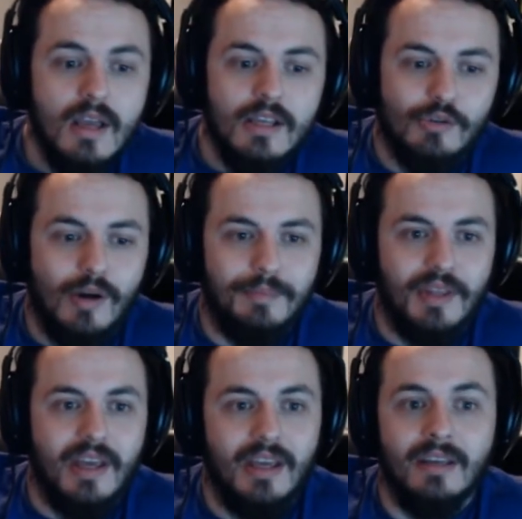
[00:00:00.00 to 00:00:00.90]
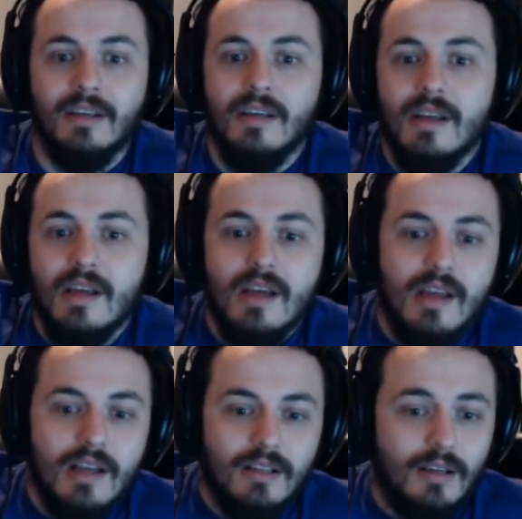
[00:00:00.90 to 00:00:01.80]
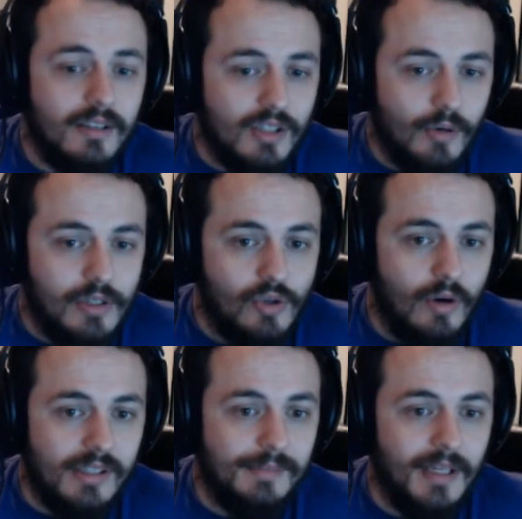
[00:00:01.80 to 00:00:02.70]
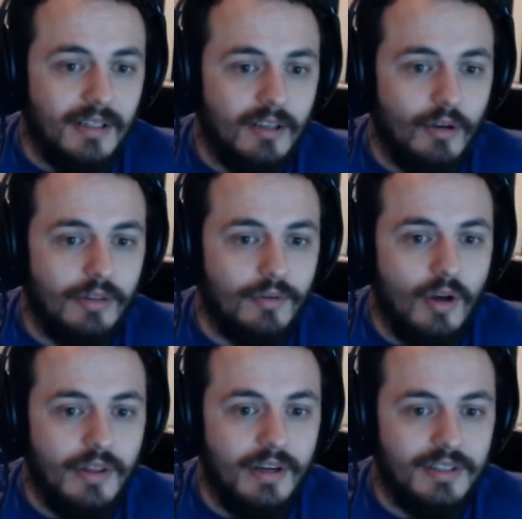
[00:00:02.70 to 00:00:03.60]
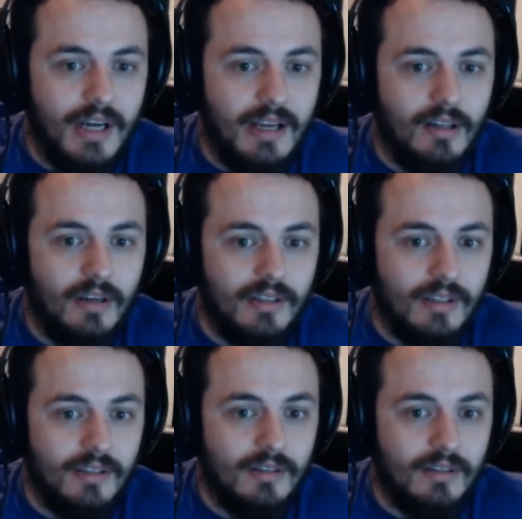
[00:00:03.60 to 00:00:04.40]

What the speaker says: Swamp Thing, long story short, because I'm not going to go through all their dialogue